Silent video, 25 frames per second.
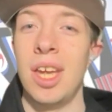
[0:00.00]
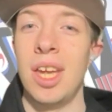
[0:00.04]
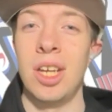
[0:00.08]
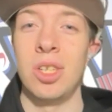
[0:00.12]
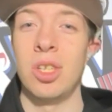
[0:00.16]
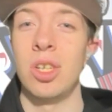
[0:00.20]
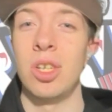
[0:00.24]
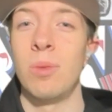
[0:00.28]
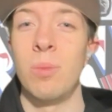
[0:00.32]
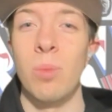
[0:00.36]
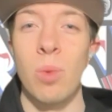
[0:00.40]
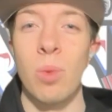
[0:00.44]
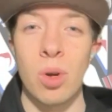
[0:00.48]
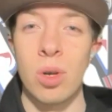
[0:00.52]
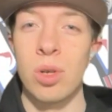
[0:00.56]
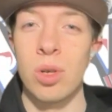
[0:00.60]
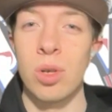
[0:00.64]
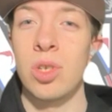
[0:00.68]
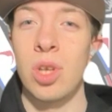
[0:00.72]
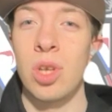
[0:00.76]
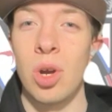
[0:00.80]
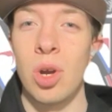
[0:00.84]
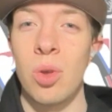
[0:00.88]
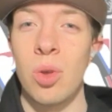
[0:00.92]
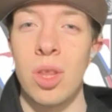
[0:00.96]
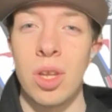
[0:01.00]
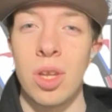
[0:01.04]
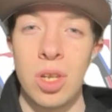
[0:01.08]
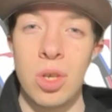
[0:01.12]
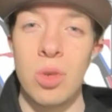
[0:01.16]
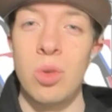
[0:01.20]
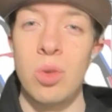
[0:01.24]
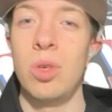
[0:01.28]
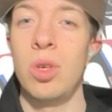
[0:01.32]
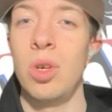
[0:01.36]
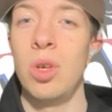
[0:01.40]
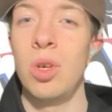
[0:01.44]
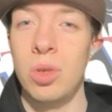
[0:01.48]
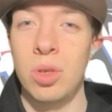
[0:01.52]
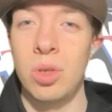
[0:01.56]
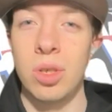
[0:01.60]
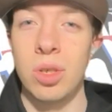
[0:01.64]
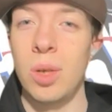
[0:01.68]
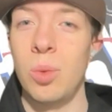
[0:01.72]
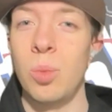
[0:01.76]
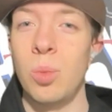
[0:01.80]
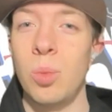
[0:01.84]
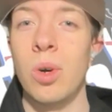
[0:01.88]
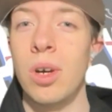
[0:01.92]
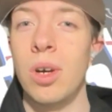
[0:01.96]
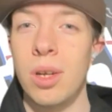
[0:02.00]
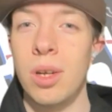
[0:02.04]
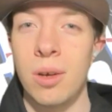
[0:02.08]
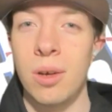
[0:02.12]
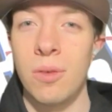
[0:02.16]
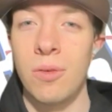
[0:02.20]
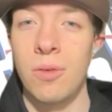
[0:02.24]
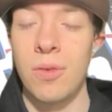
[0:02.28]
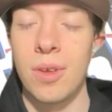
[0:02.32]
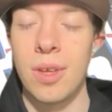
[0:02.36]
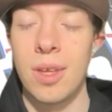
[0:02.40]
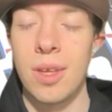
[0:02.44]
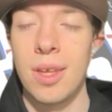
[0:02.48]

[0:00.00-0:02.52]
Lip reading: injured more so than you usually would have.